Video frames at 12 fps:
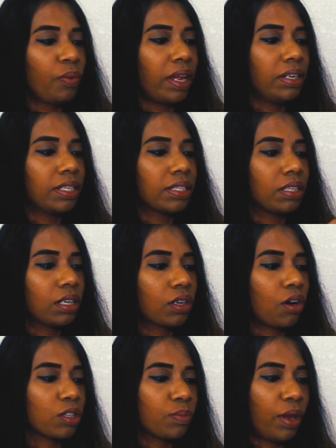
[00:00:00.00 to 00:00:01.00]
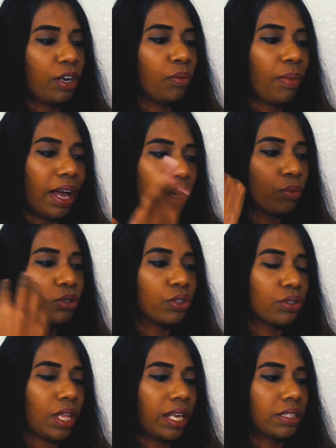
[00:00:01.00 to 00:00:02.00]
wear it as a crossbody bag which
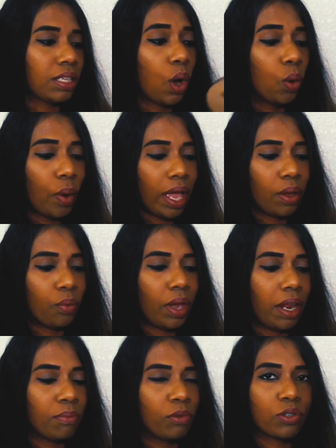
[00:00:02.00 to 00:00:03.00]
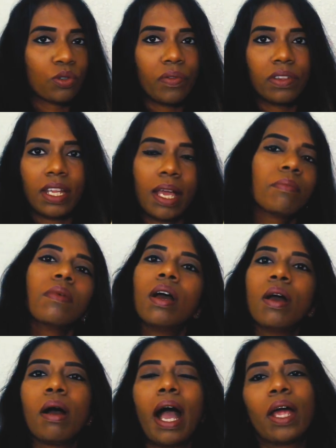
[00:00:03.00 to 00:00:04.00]
is that is how I wear most of the time
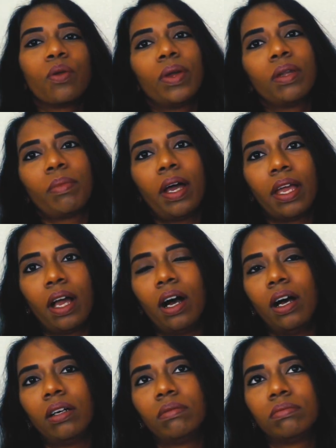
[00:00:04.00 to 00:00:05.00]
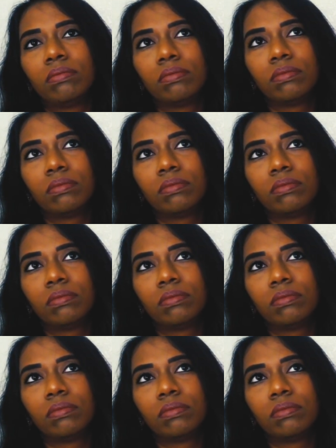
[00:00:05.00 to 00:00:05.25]
and when my uh,